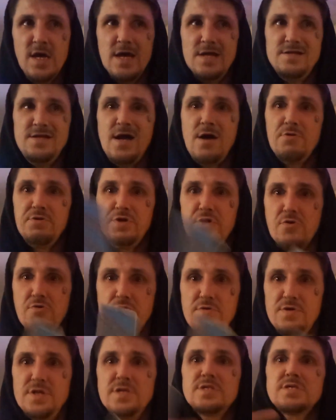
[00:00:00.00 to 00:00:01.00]
and now
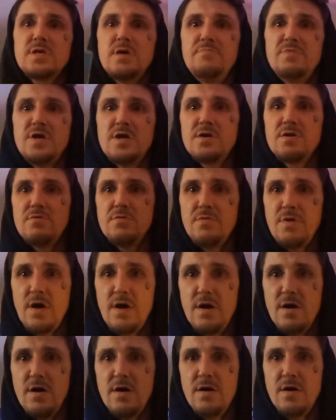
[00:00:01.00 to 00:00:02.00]
Uranus coming
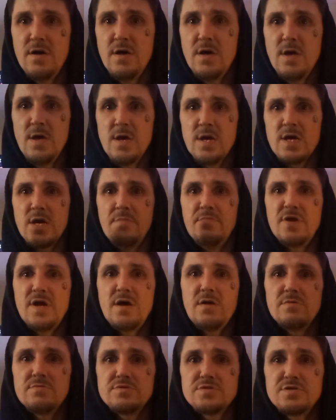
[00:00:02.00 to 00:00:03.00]

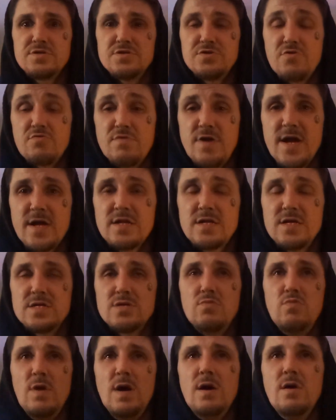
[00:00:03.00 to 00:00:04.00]
out direct
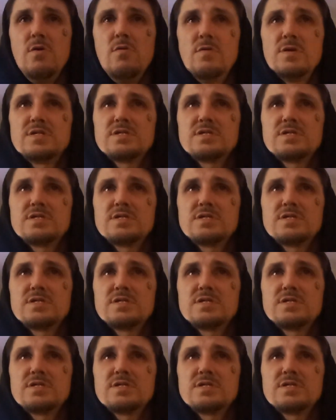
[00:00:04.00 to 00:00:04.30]
as well.